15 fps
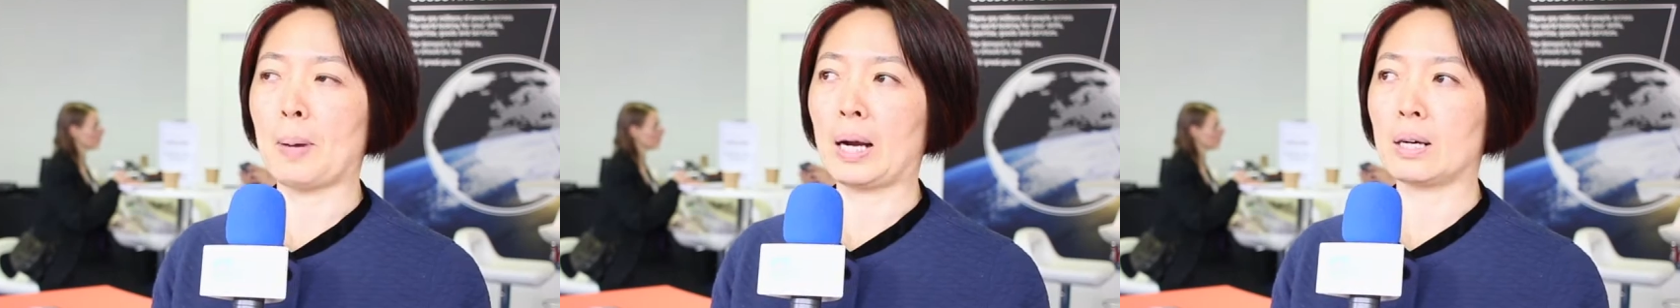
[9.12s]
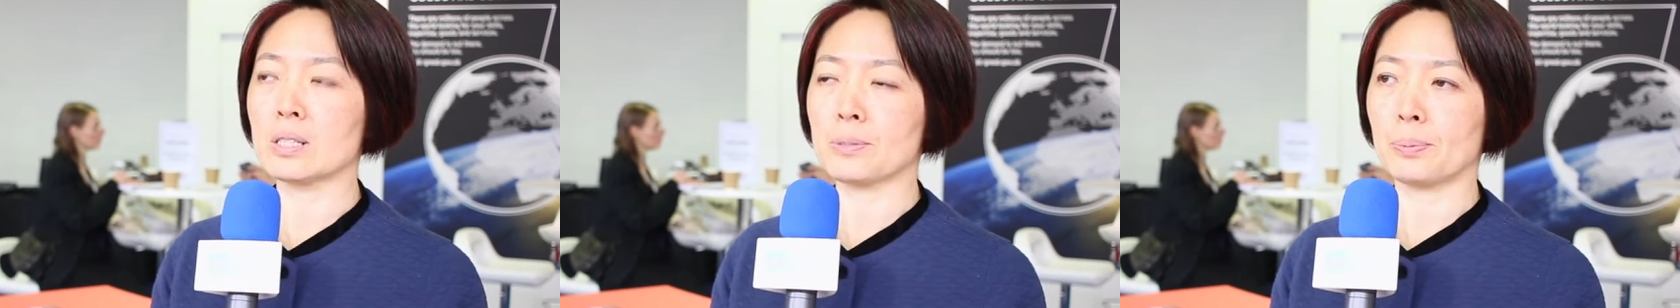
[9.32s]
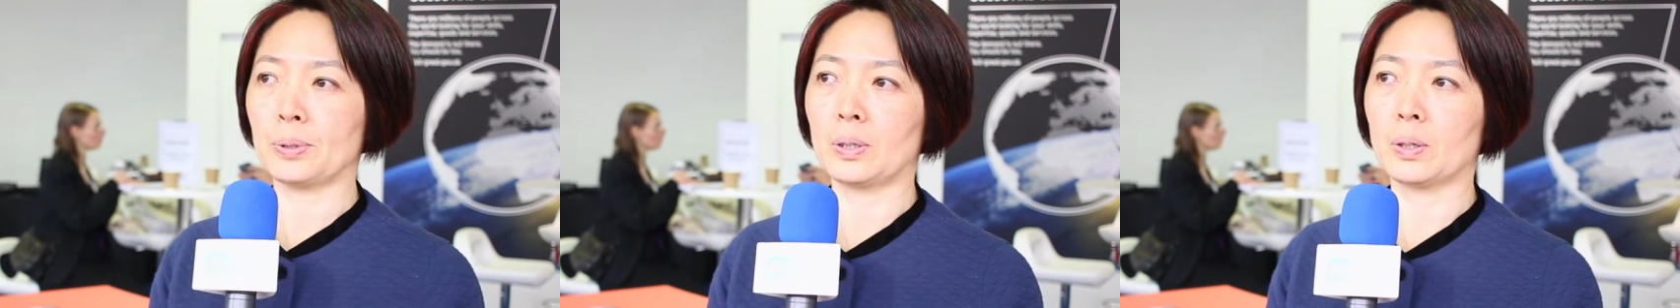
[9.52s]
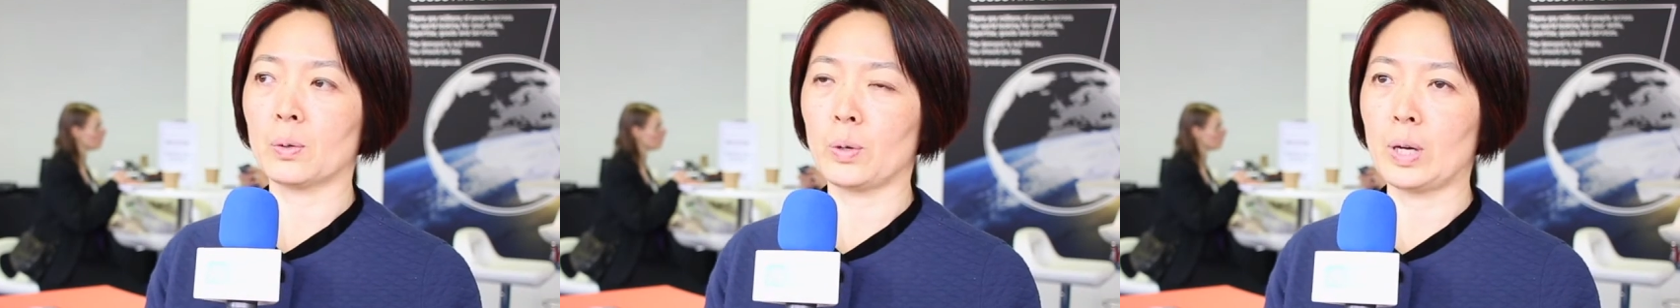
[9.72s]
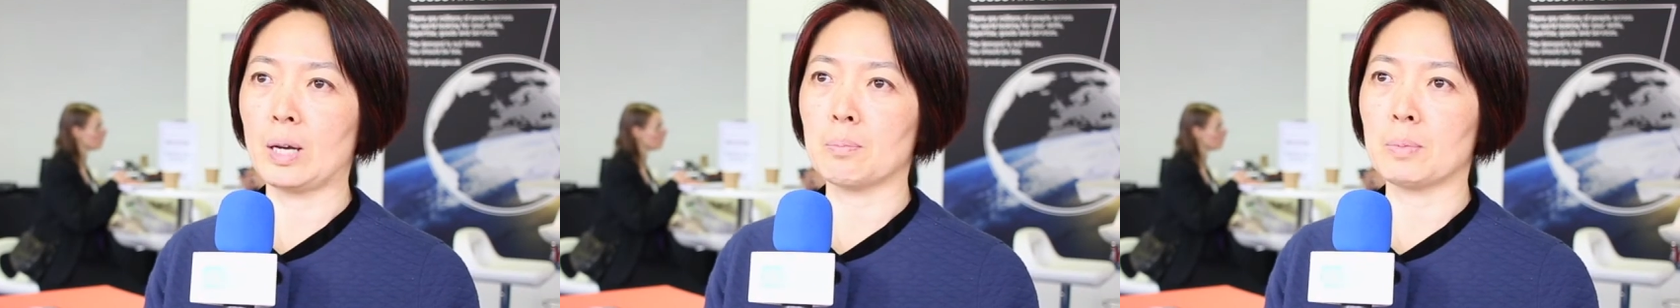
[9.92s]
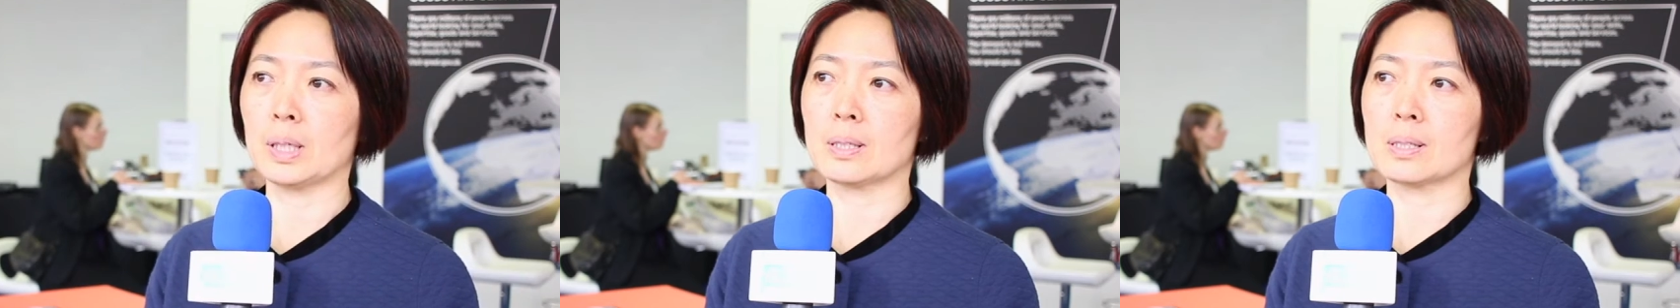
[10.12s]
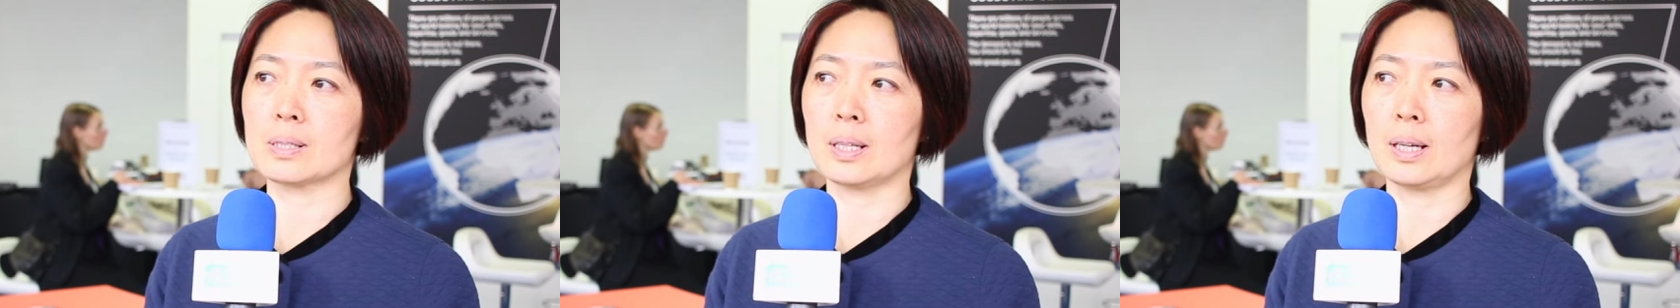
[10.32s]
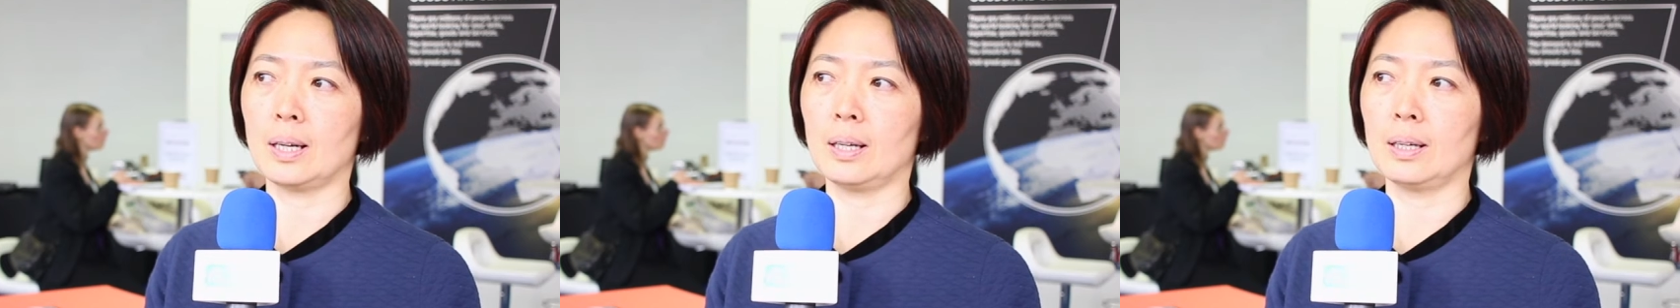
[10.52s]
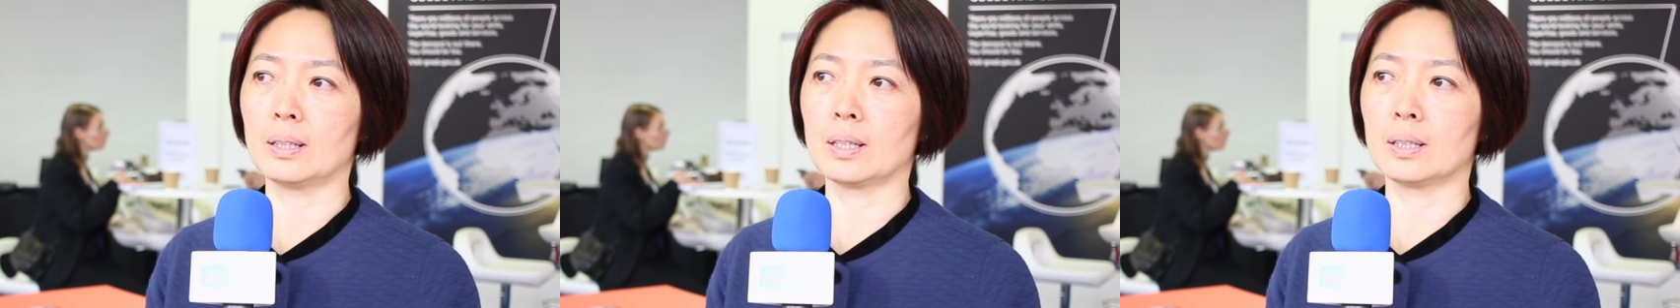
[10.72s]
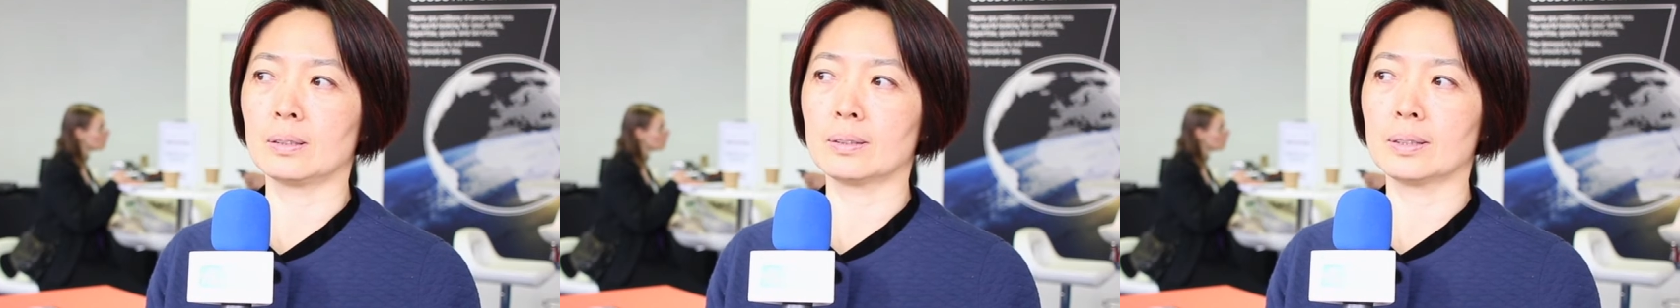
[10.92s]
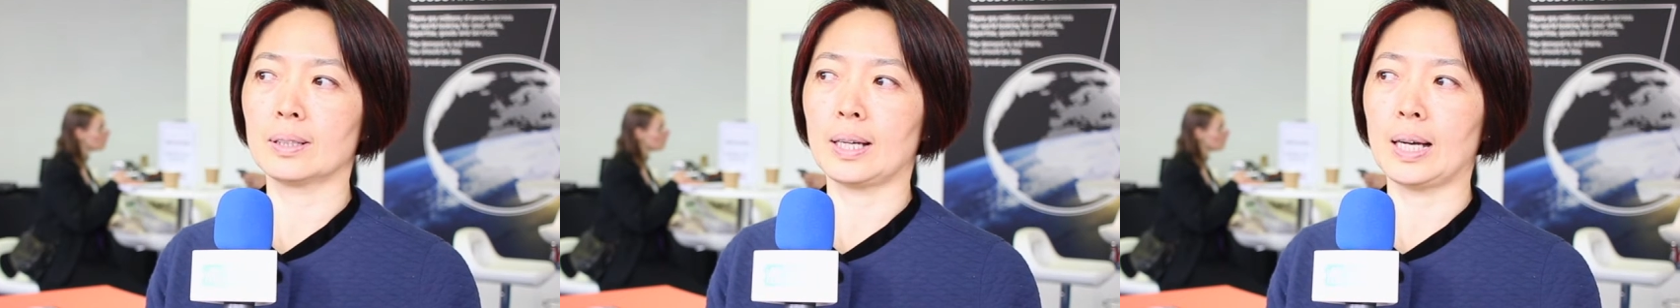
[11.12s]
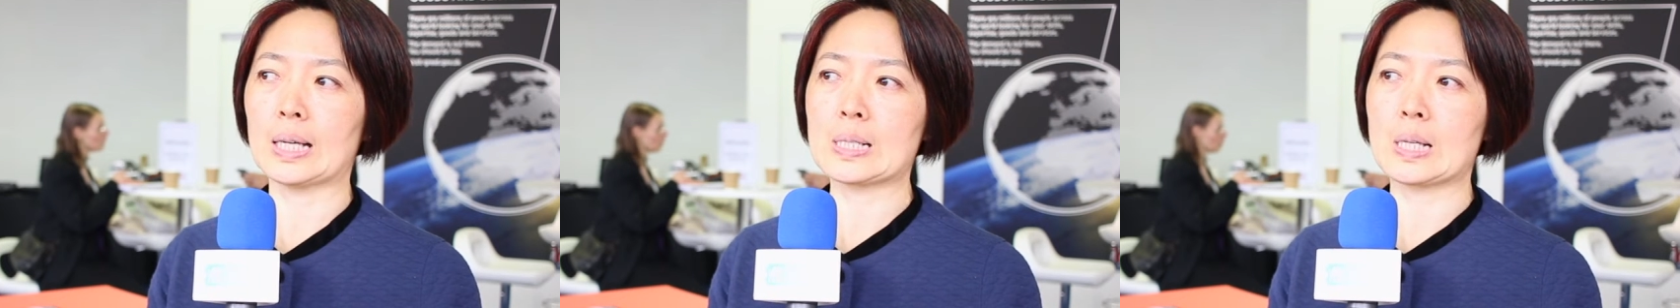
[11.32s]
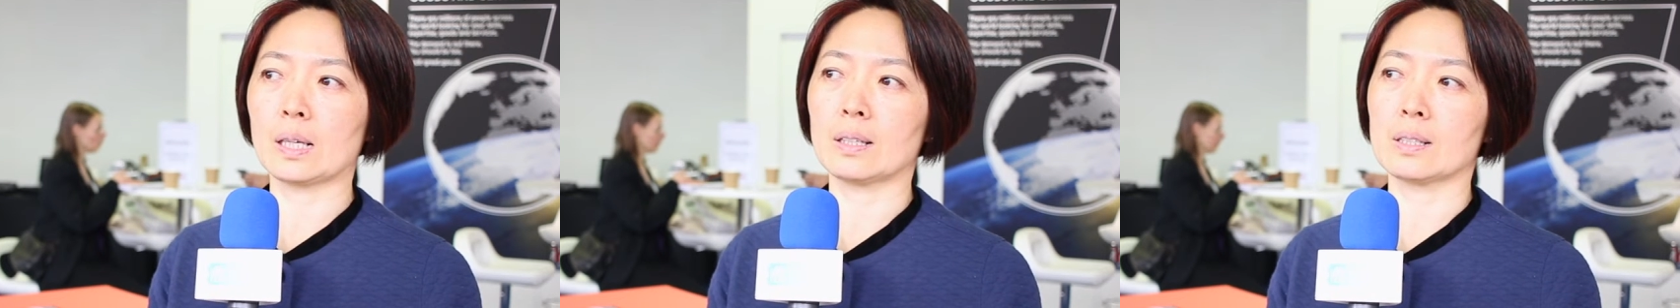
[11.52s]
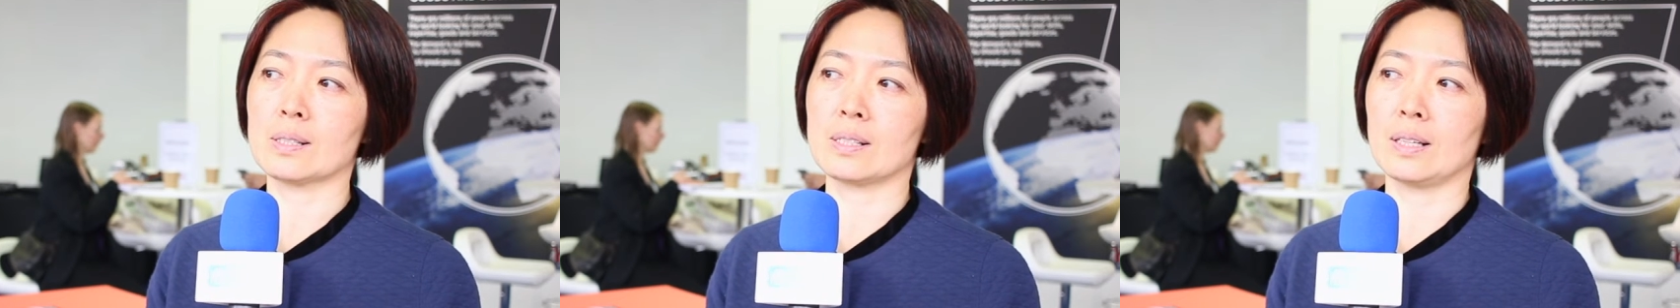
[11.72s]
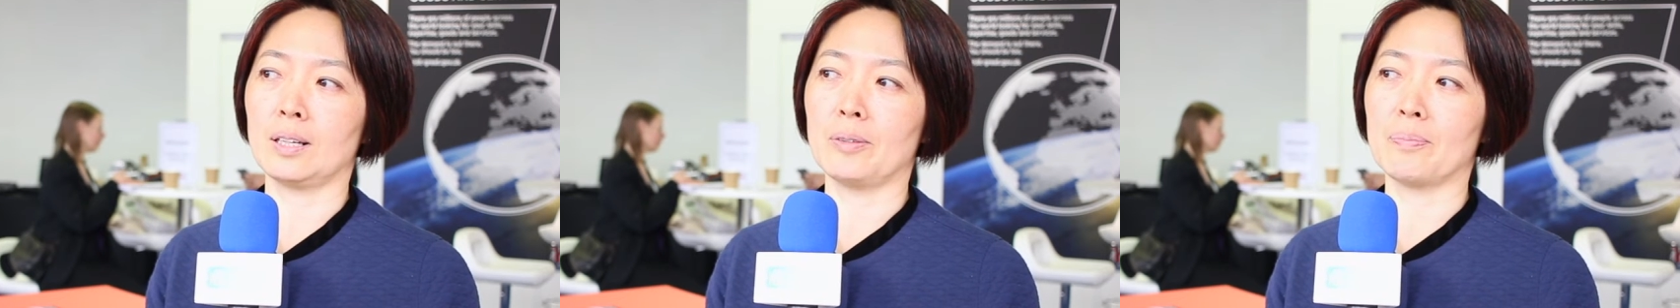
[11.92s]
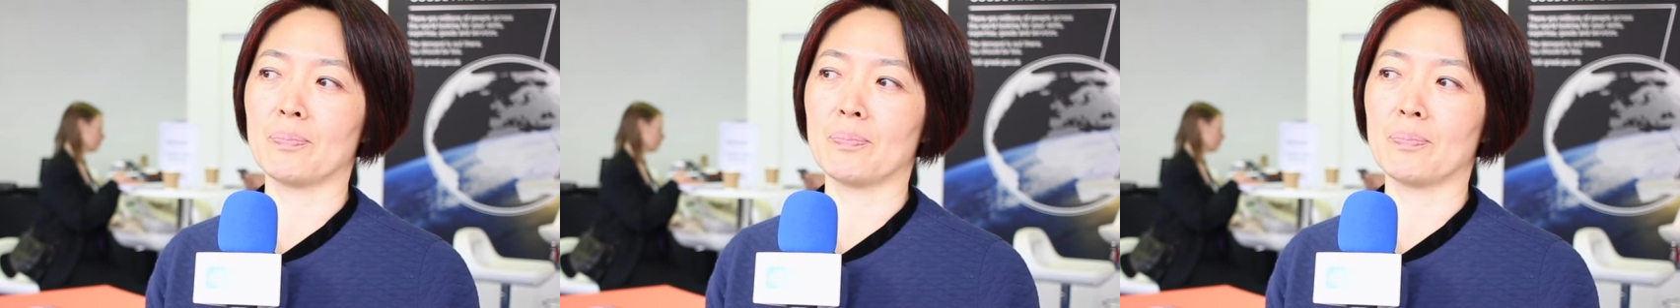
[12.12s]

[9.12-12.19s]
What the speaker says: Buyers Program is, I think it's